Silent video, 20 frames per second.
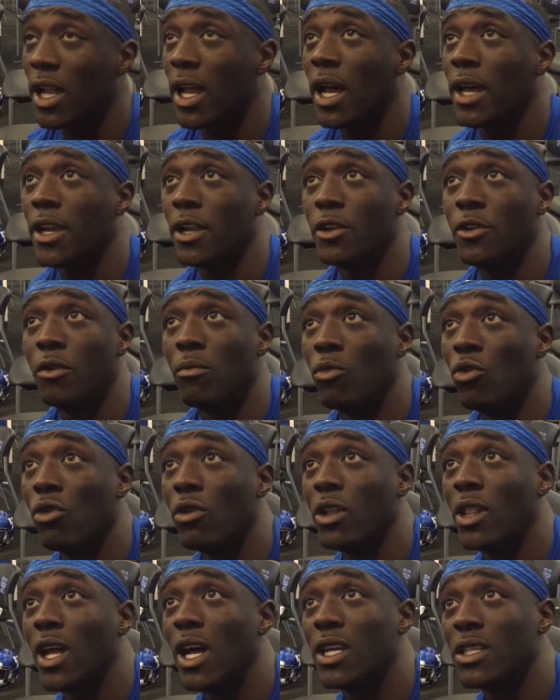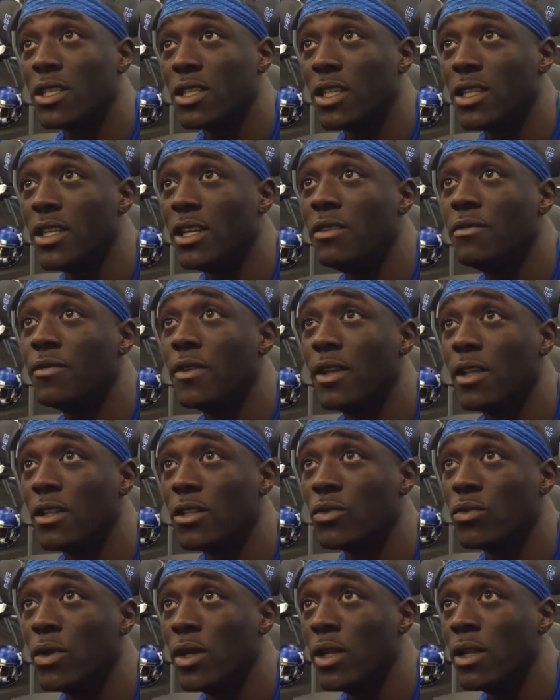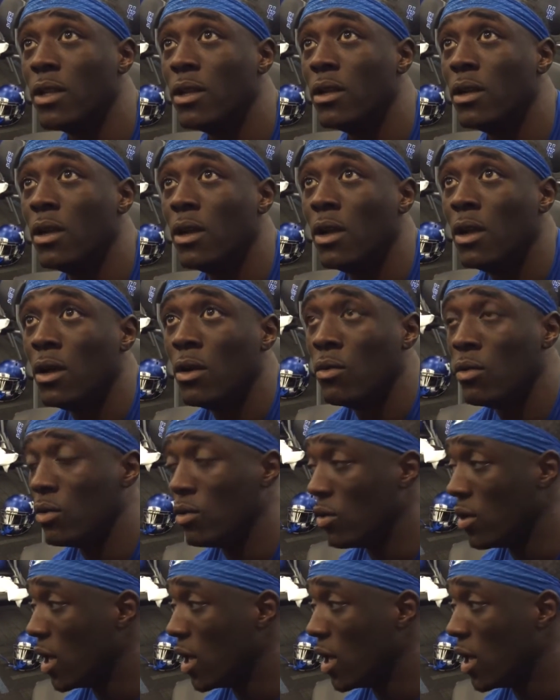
kind of demoralizes the defense when you